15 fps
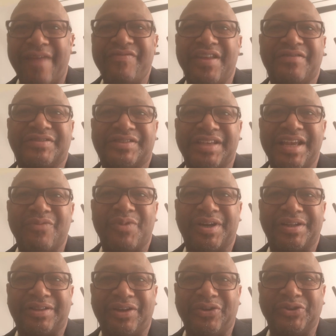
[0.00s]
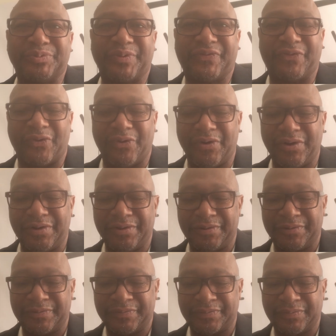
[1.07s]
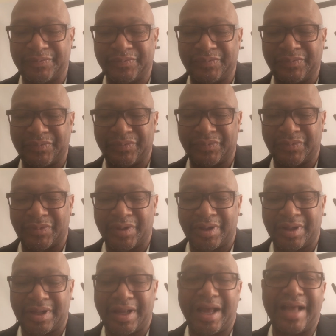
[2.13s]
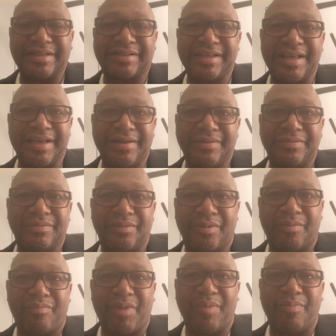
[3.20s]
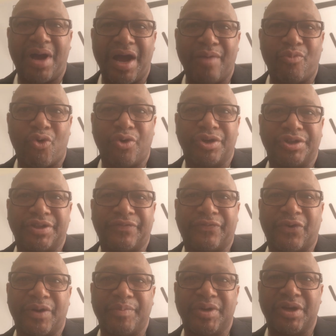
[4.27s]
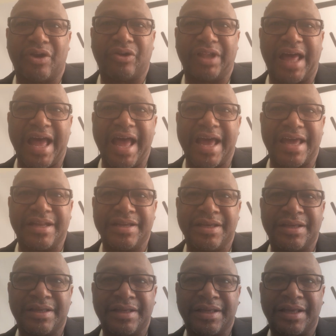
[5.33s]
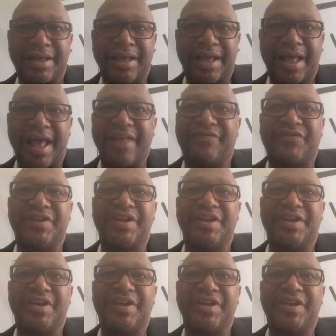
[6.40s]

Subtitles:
I've never seen one of those before. I said, my mom ordered it for me online at